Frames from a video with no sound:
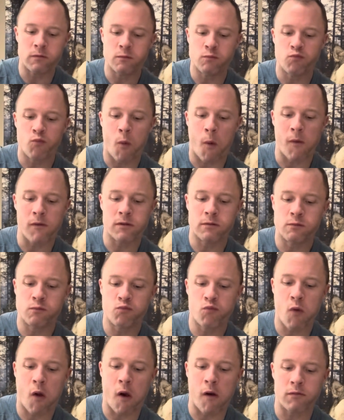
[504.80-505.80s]
And literally
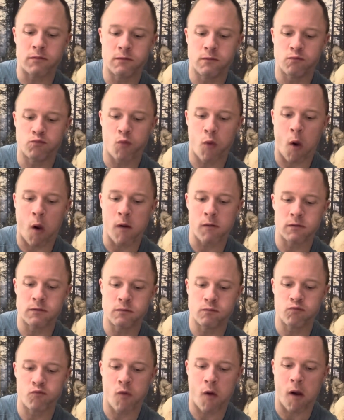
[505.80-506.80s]
they're heavier
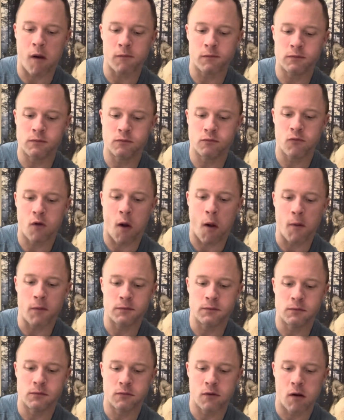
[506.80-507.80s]
and bigger than
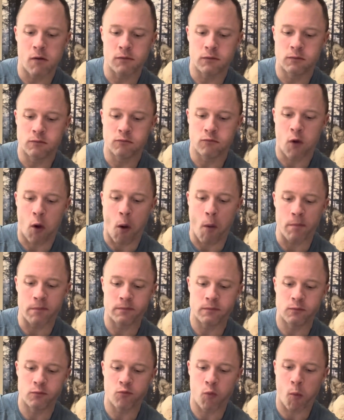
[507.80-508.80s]
me.
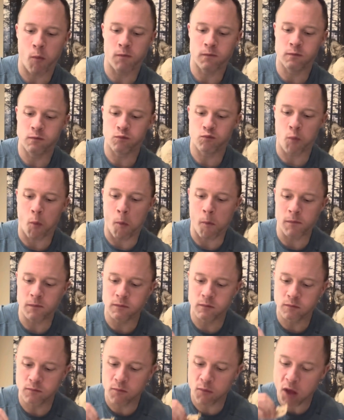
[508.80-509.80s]
So how the hell am
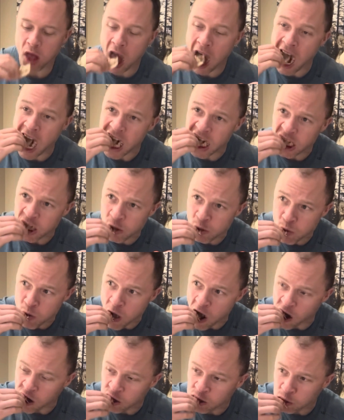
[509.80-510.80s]
I maintaining
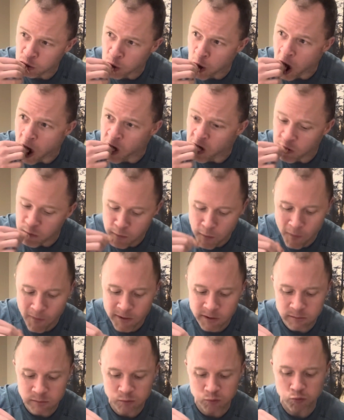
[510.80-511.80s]
185 at
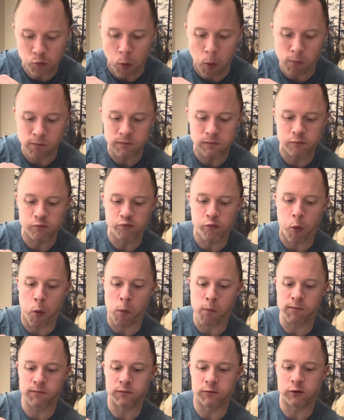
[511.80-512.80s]
almost 4,000
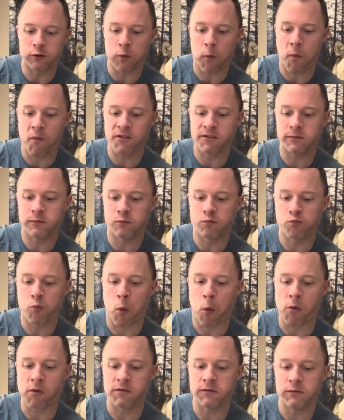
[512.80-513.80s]
calories? And
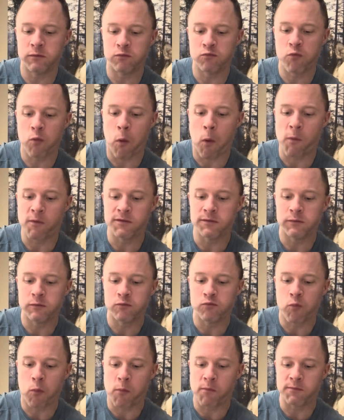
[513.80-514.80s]
some of these guys,
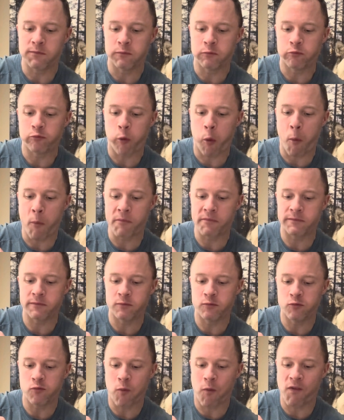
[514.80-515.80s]
literally,
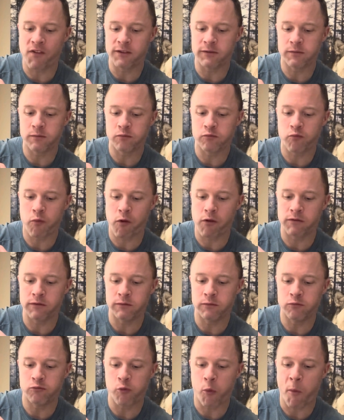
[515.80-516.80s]
even if they're
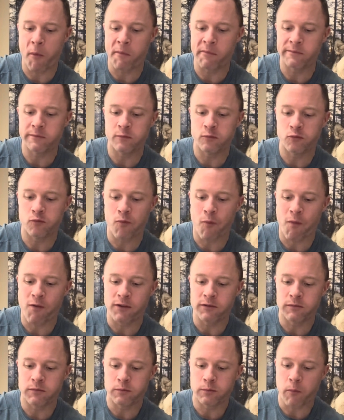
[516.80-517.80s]
10 pounds lighter
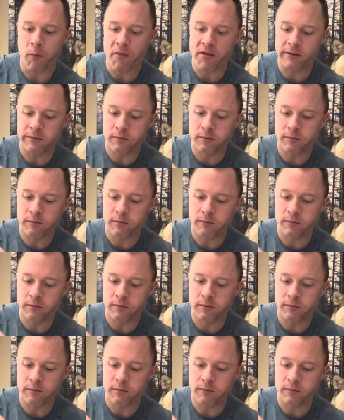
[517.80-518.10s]
than me,